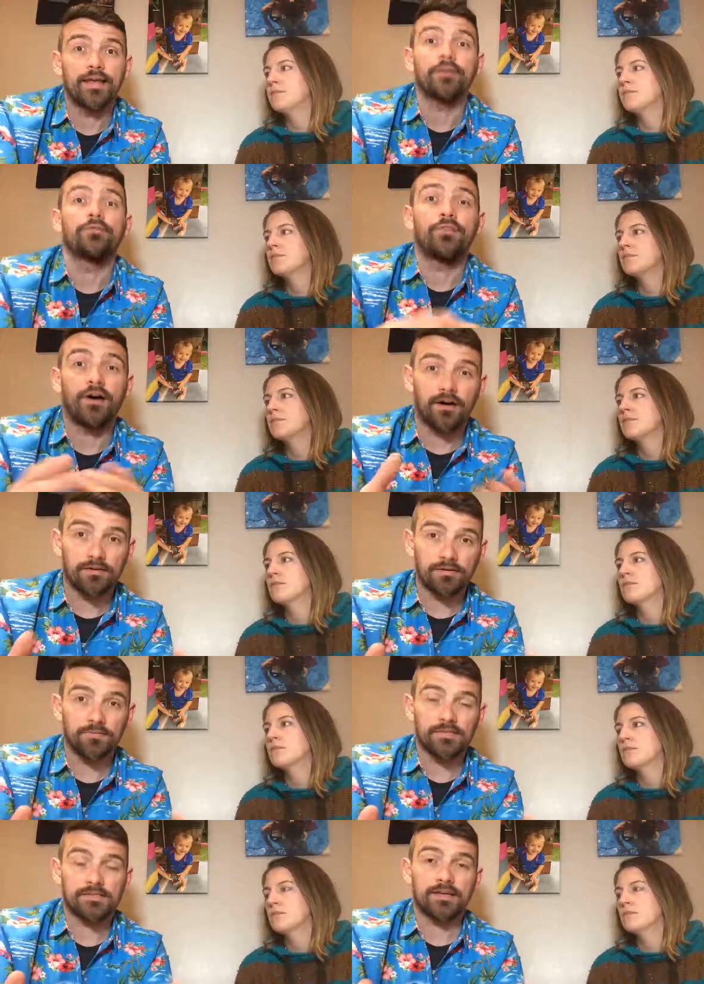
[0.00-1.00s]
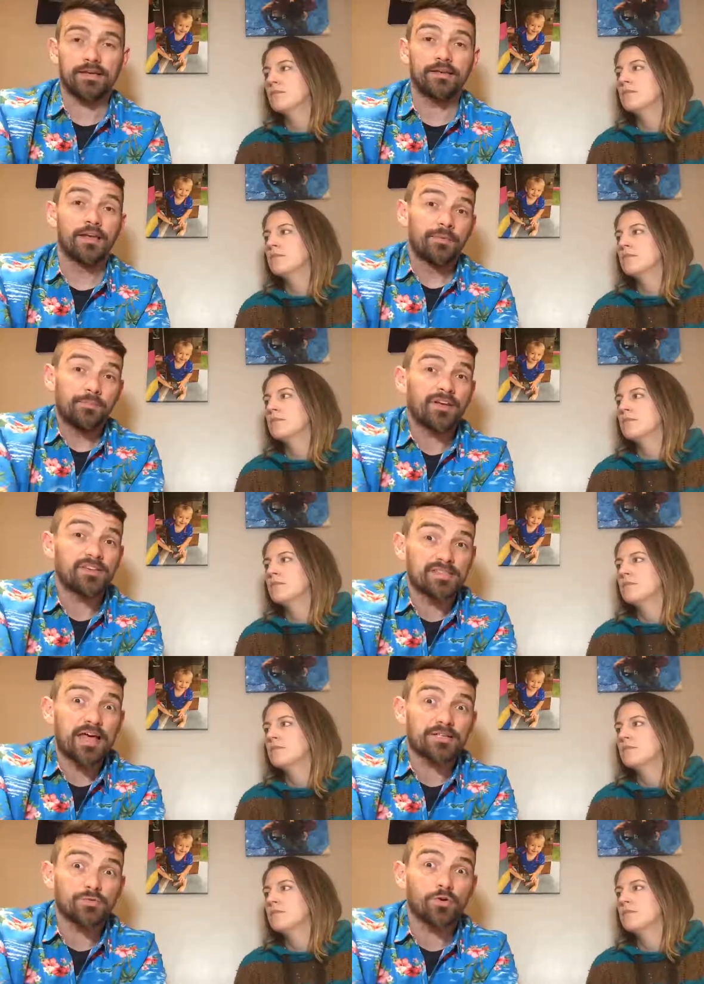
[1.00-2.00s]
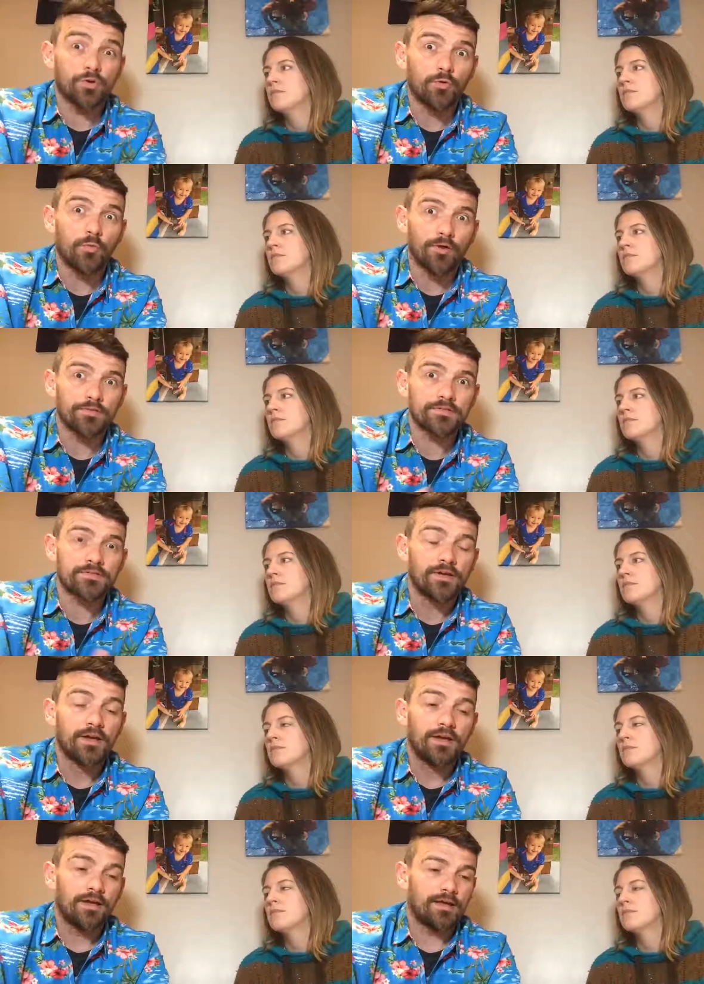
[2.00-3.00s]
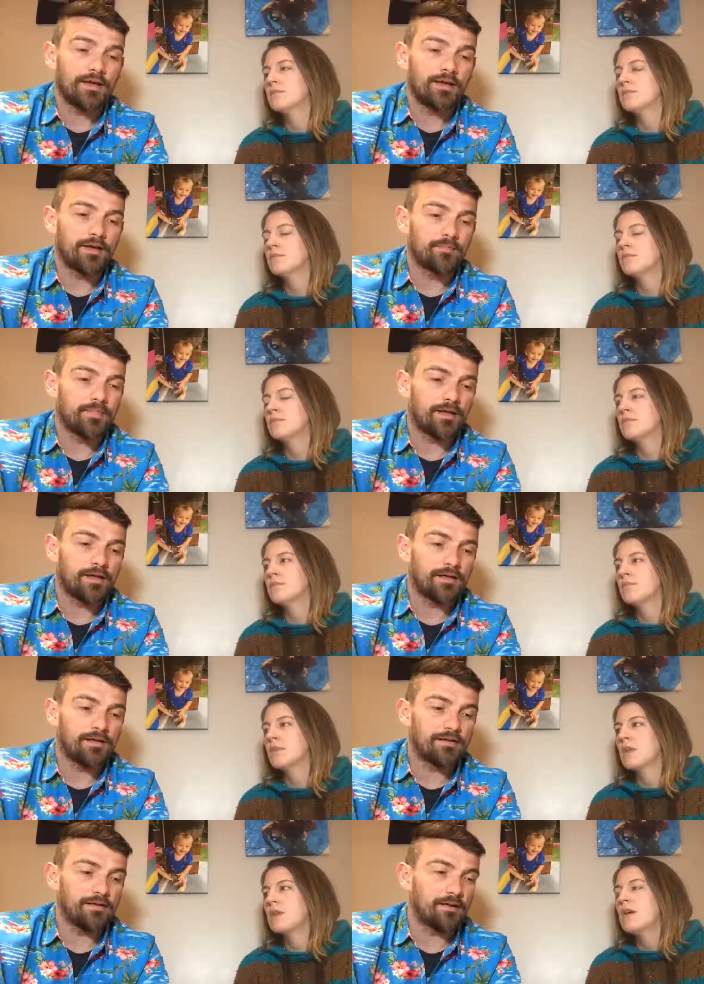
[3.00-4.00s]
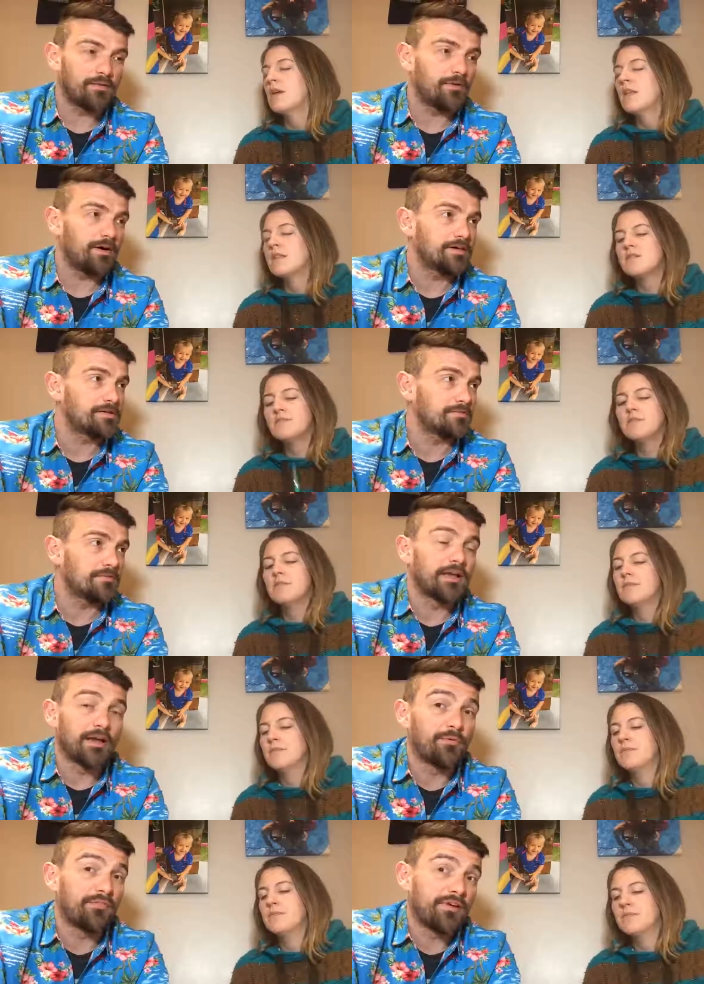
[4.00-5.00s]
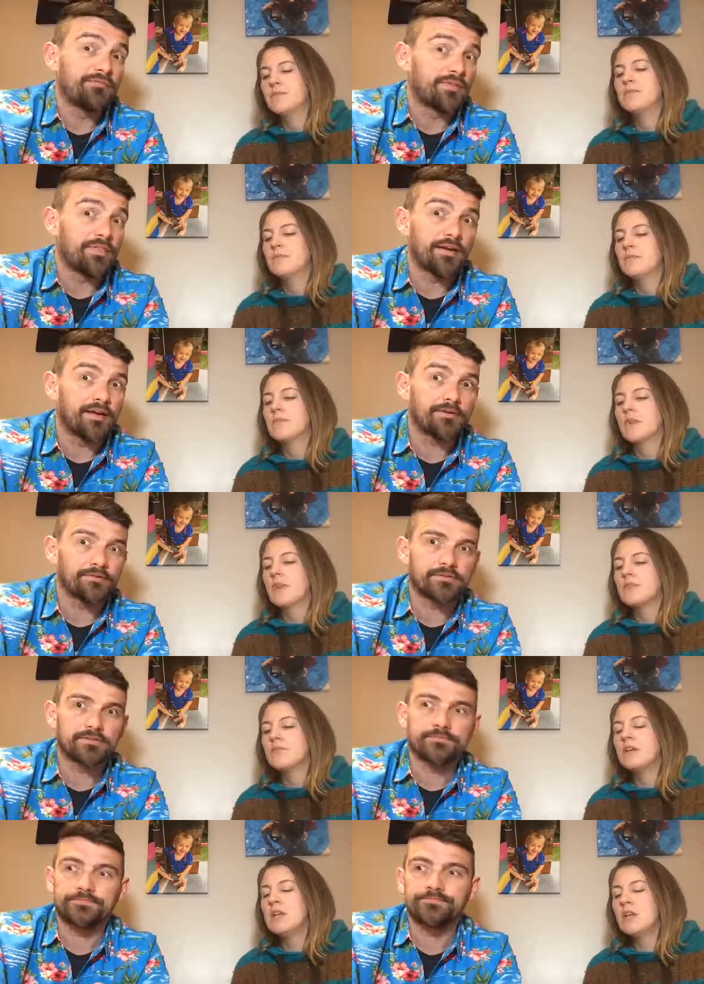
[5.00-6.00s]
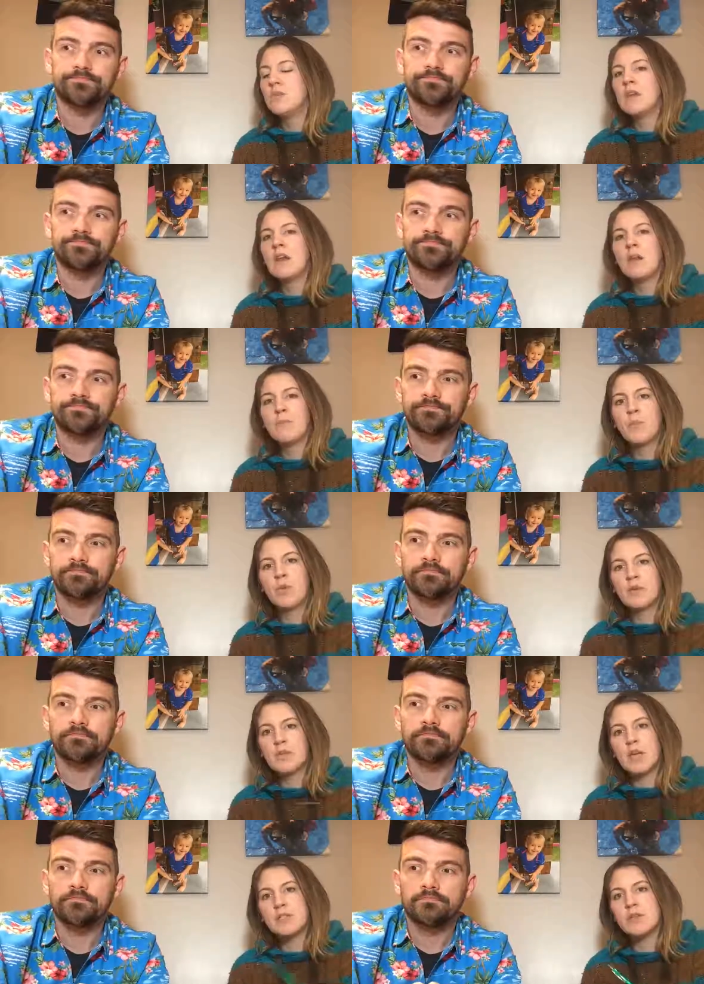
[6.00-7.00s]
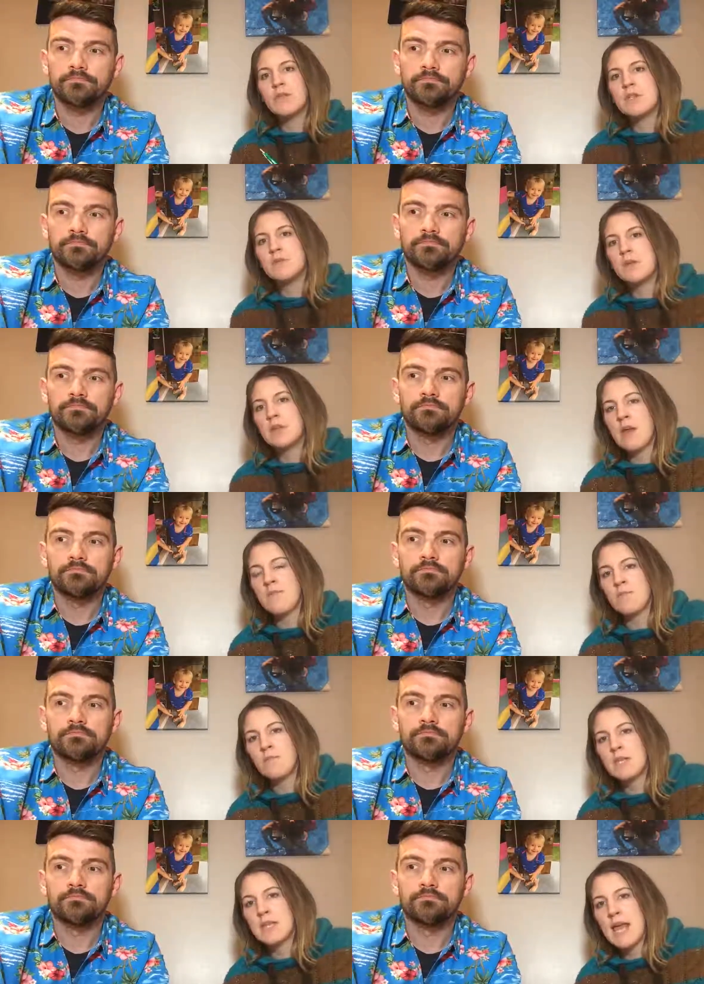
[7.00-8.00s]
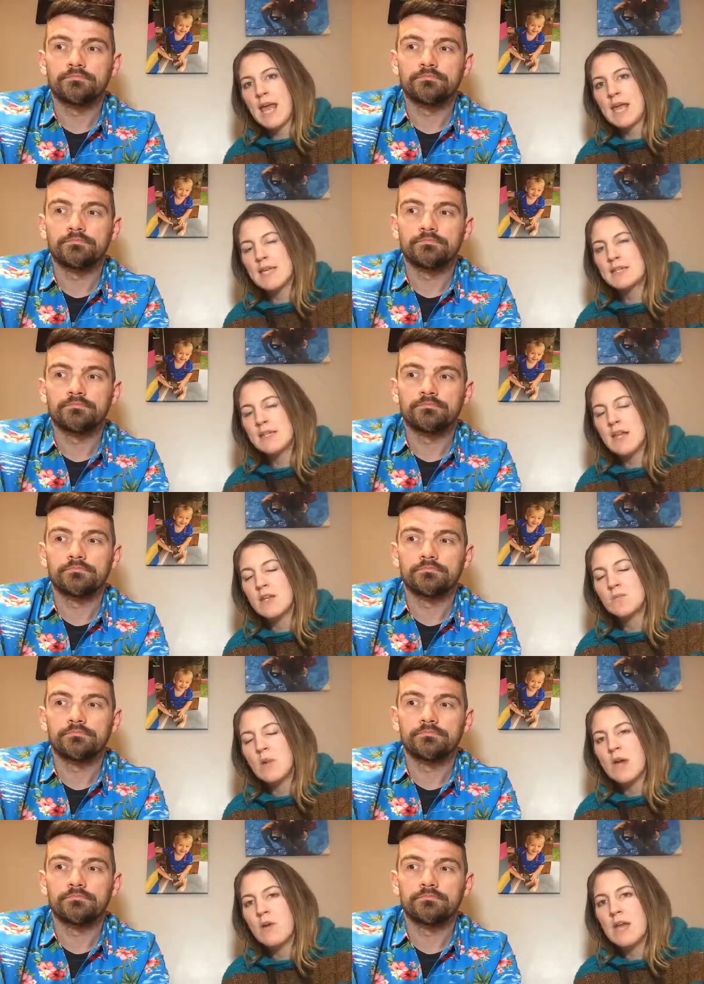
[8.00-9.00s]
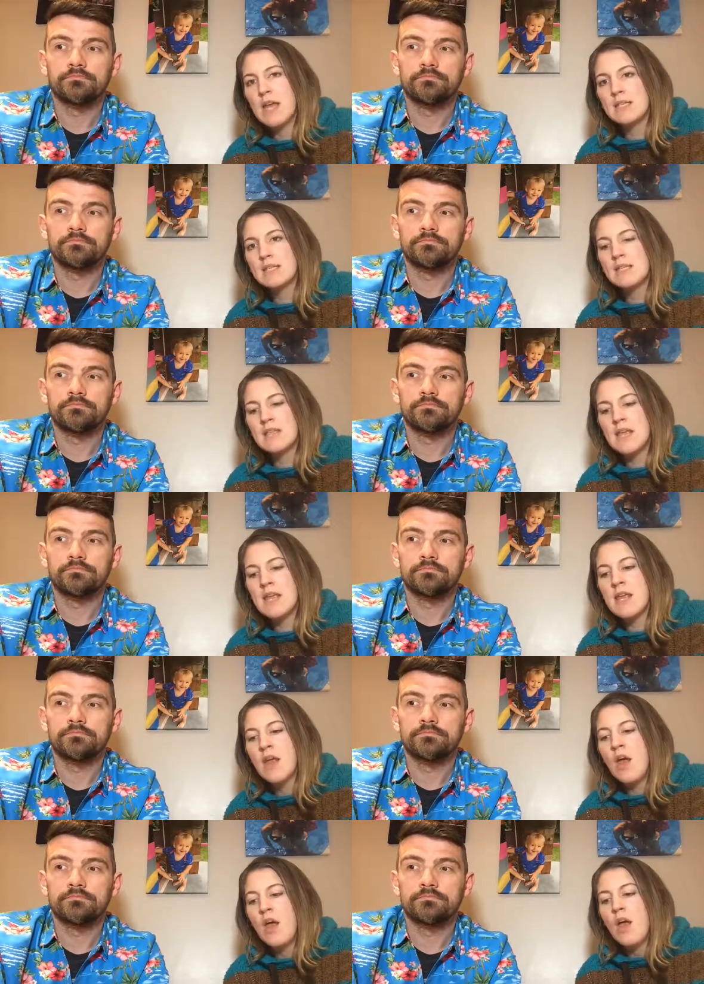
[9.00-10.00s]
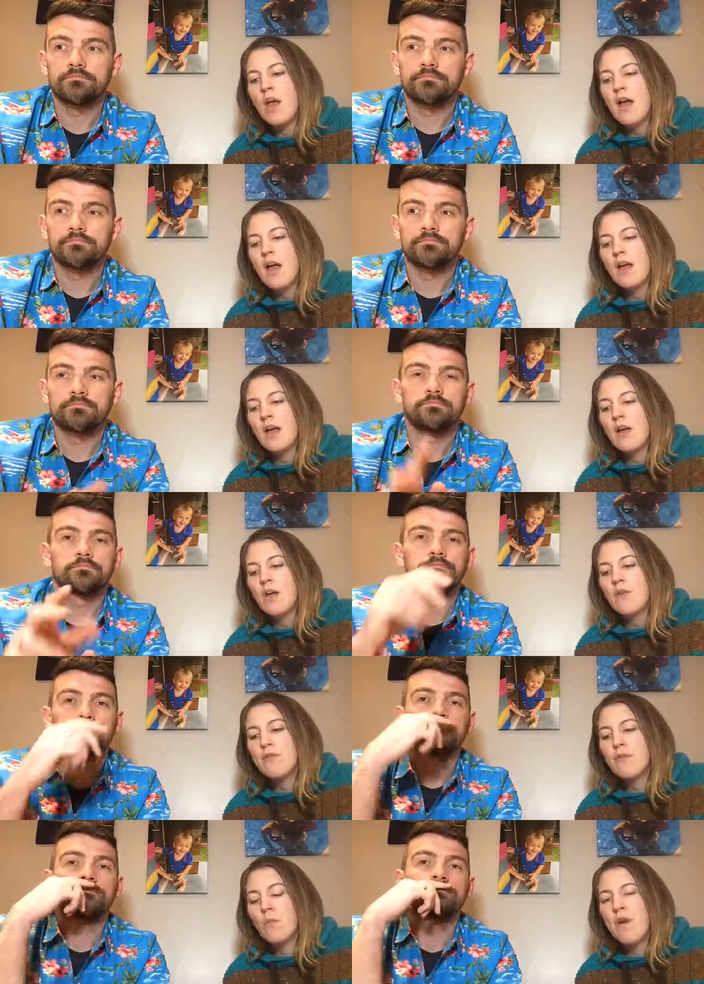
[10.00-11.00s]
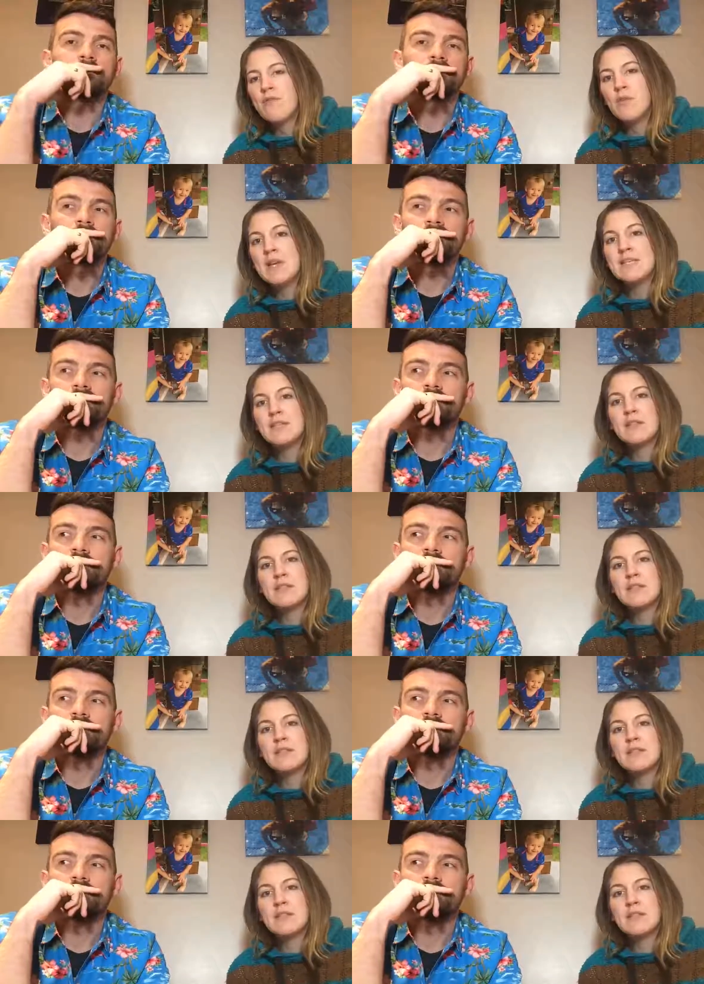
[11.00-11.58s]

Speaker 1: it, for argument's sake, because that's what you want. Mm. Um, uh, likewise, a, yeah, with everything else. It's
Speaker 2: a really good one, and I brought, touched on this with um with Kay yesterday as well. It's the for whatever reason,